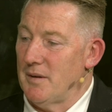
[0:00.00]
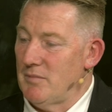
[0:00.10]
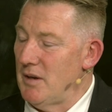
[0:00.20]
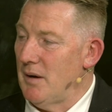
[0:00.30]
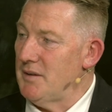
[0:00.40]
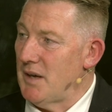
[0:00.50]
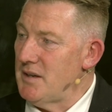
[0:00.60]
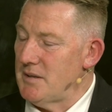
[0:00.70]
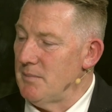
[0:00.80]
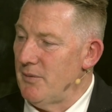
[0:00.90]
a you know a
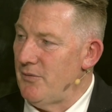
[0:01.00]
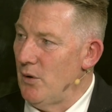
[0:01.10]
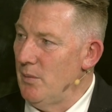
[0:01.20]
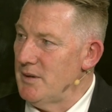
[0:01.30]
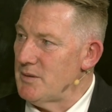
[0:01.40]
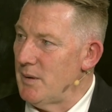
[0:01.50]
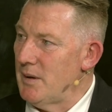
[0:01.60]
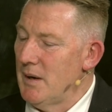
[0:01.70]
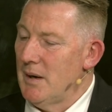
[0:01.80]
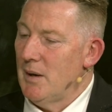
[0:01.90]
decent performance. We
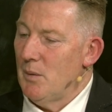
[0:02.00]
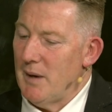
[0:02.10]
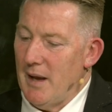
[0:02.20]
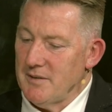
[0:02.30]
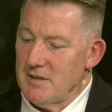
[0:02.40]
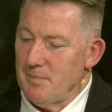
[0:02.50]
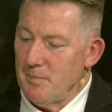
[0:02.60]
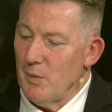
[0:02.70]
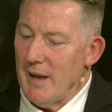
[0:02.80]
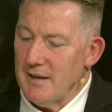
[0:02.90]
we had to
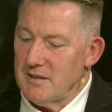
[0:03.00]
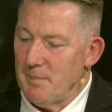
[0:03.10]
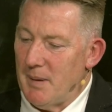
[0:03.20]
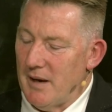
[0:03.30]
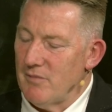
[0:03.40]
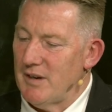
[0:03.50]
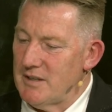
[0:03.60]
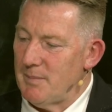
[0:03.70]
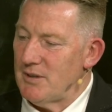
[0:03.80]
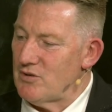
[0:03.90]
we had to play a
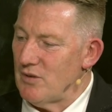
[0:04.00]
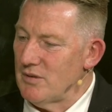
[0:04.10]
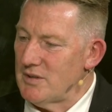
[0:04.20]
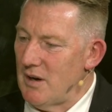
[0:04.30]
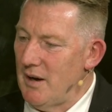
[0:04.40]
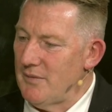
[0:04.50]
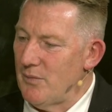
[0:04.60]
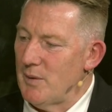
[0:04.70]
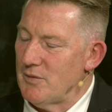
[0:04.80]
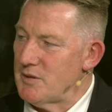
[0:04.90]
reasonably strong side
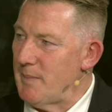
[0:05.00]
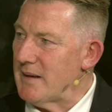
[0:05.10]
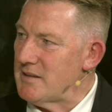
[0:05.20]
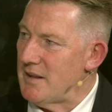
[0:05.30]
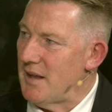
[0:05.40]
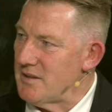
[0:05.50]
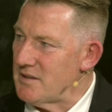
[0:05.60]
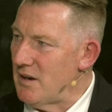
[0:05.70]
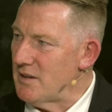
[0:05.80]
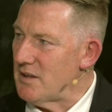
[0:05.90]
with respect to the other
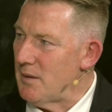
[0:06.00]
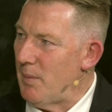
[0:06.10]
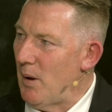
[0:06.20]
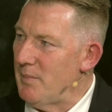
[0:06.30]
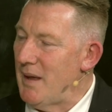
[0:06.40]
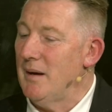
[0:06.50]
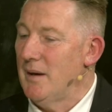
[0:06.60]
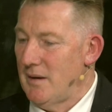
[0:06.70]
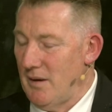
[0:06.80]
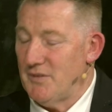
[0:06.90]
sides at the bottom. There,
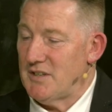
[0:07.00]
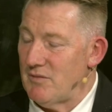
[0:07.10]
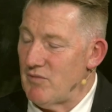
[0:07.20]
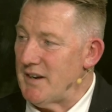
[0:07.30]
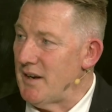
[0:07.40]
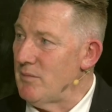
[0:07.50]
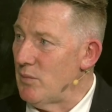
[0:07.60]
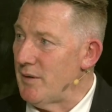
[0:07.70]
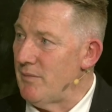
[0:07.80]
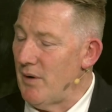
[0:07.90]
obviously Reading
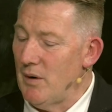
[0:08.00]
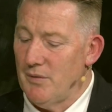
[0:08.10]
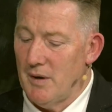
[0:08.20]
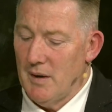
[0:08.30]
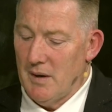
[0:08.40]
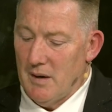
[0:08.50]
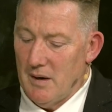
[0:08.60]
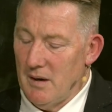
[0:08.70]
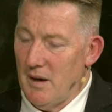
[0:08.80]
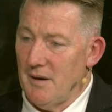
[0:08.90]
were involved,
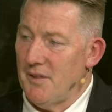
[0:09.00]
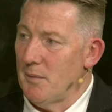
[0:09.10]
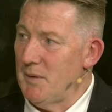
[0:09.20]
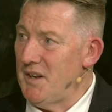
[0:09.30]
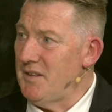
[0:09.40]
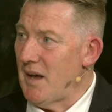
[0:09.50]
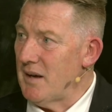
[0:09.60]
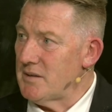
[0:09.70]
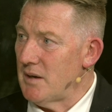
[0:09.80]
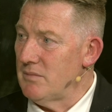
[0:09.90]
uh, and I think we did
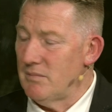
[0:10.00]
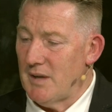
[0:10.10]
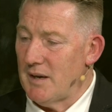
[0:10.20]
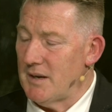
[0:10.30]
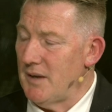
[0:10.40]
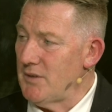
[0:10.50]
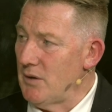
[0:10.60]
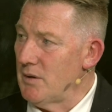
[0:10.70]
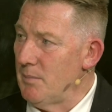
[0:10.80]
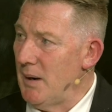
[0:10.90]
that, so they can have no
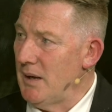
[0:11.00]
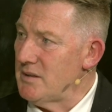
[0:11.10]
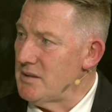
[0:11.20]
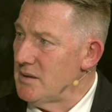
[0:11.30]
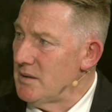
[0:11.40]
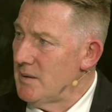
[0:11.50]
complaints.